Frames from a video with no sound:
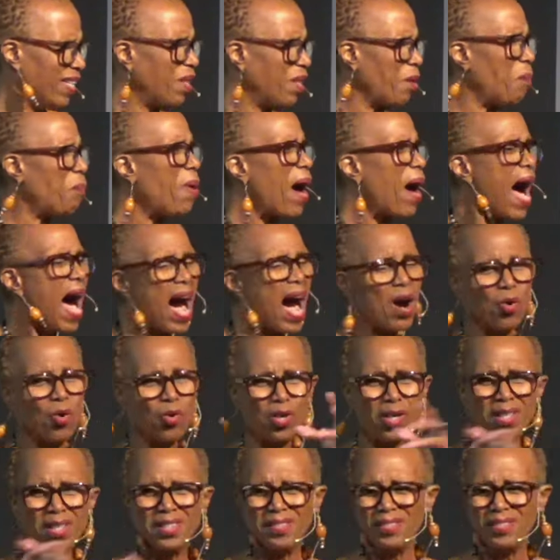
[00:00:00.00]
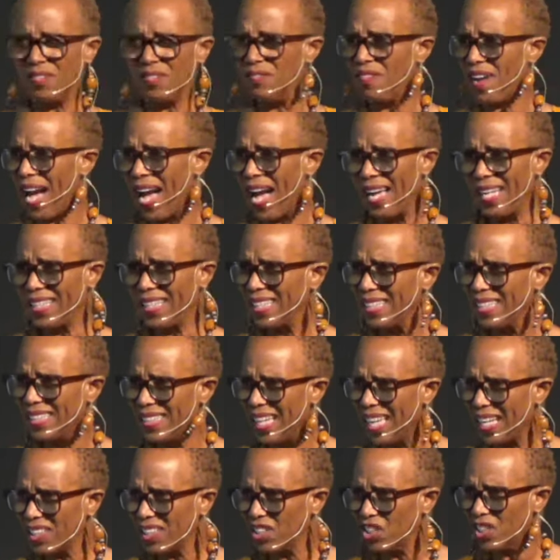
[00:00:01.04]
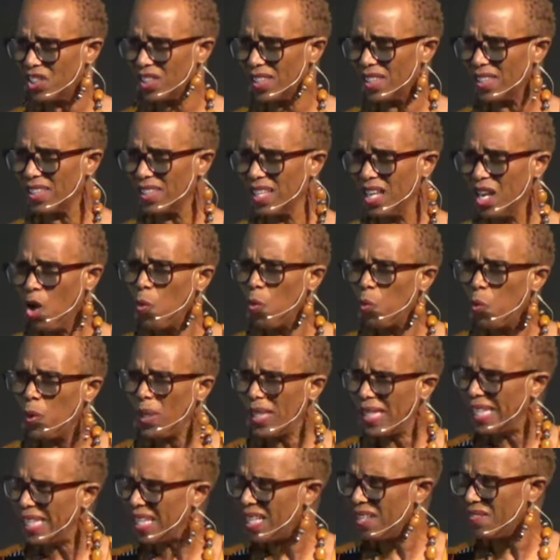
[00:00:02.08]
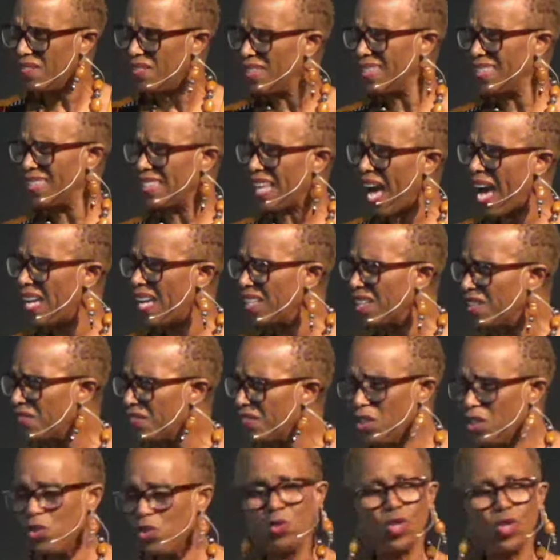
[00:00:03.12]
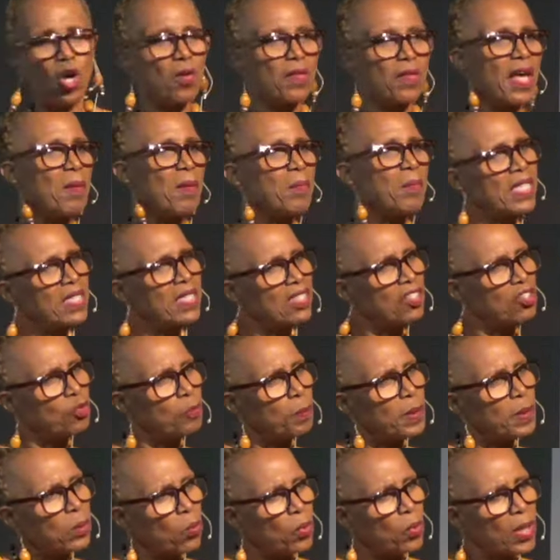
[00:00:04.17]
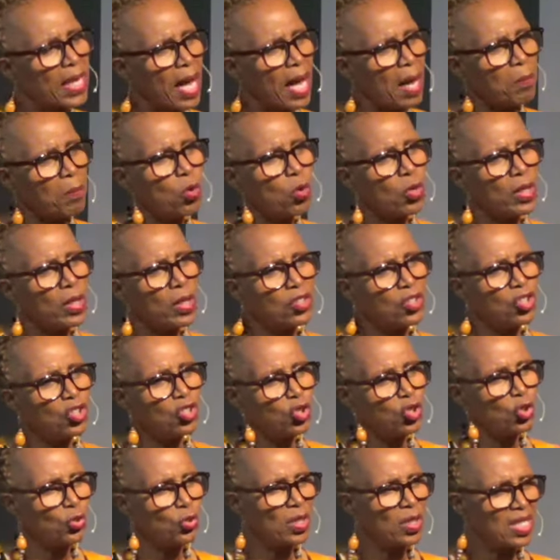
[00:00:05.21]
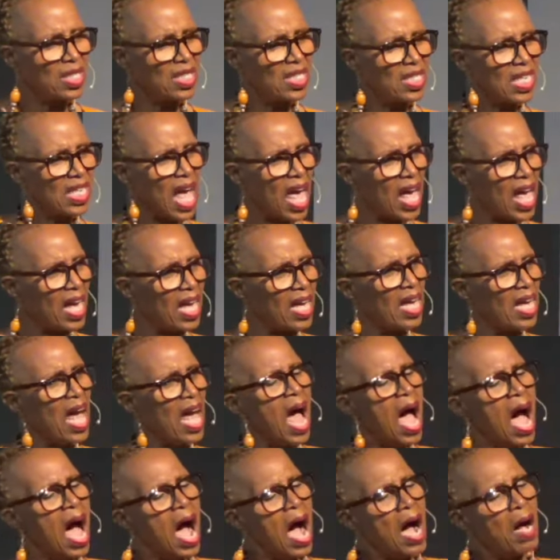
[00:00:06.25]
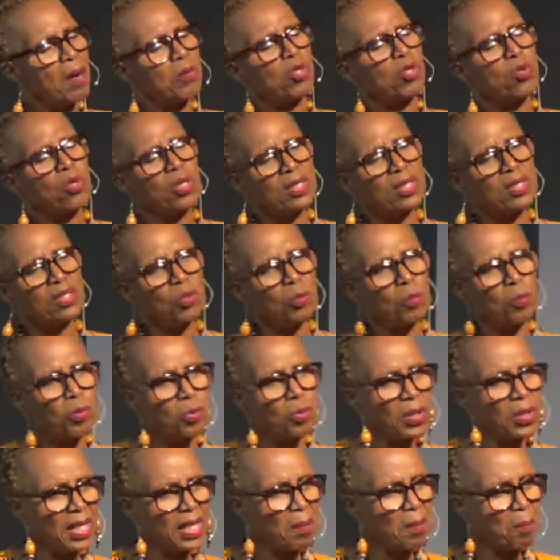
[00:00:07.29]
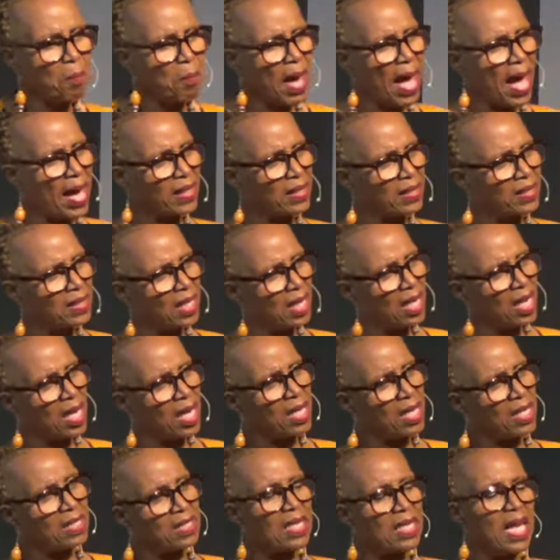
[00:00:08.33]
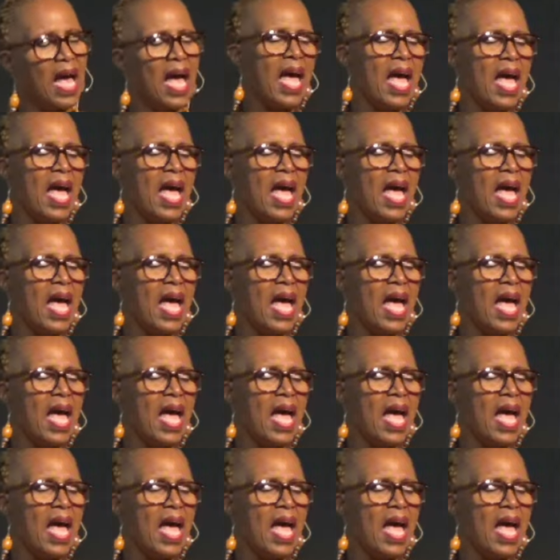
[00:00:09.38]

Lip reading: The power of divine connection. We live inside of it. You know that message. But what I'm going to do today, I'm going to bring it back to us,